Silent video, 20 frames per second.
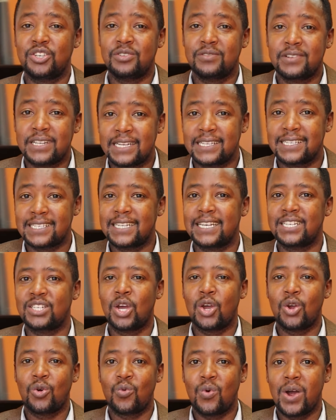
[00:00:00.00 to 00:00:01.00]
to reinstate
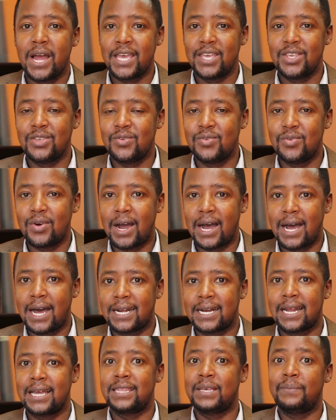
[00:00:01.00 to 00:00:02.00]
why you
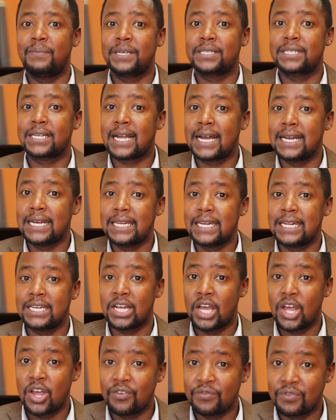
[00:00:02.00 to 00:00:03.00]
are the best
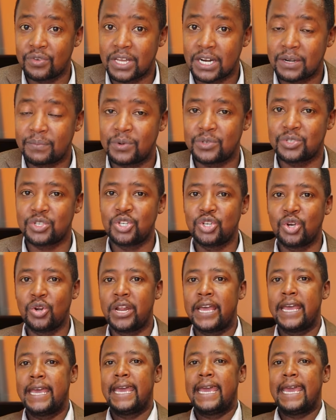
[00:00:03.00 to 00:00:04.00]
candidate for that position,